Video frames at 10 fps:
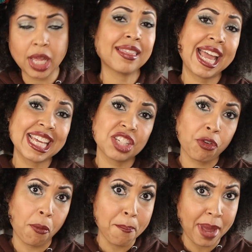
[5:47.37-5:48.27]
And last
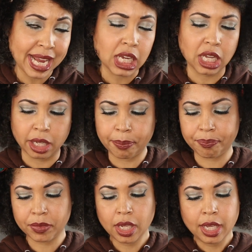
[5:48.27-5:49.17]
for makeup,
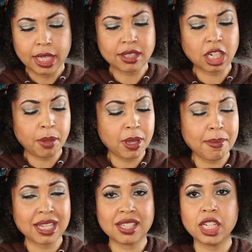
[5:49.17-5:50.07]
it's gonna be
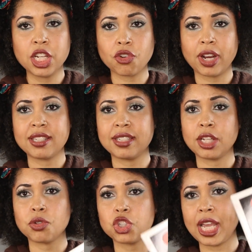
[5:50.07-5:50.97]
my Sydney Grace
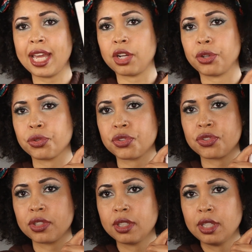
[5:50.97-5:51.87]
Single
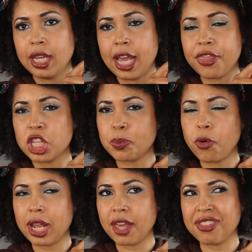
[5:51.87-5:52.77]
Shadows. At this
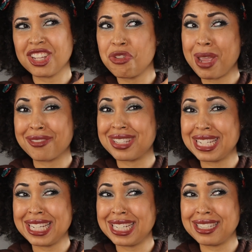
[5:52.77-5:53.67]
point, I think you may have
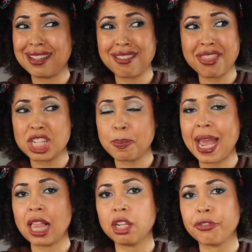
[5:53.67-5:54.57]
seen this
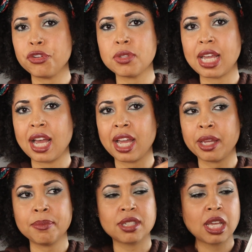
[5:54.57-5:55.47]
palette a few
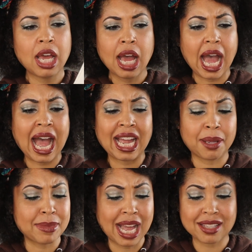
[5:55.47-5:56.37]
times. I
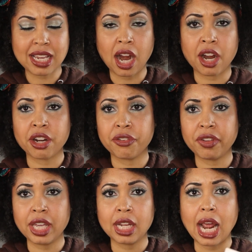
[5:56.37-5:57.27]
am not tired of
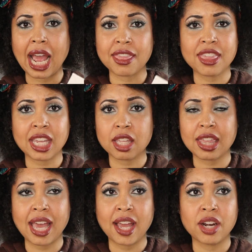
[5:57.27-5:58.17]
it. I think
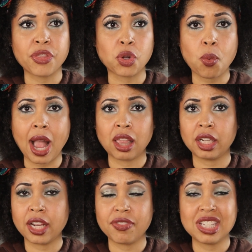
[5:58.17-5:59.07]
that the
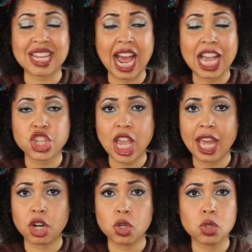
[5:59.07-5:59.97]
quality of these
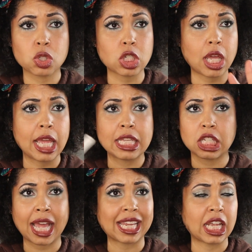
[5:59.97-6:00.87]
eyeshadows is
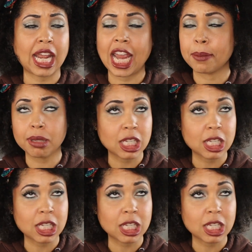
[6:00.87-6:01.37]
like an A++++,